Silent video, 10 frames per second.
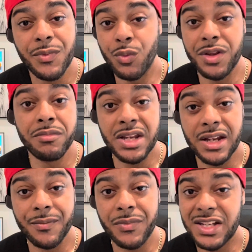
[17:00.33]
with
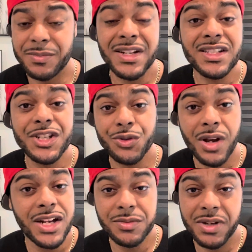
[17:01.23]
men, especially
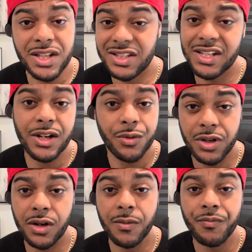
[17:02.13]
strange men that they don't
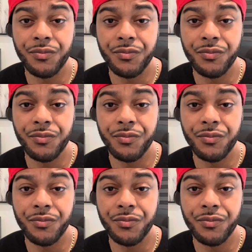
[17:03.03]
know.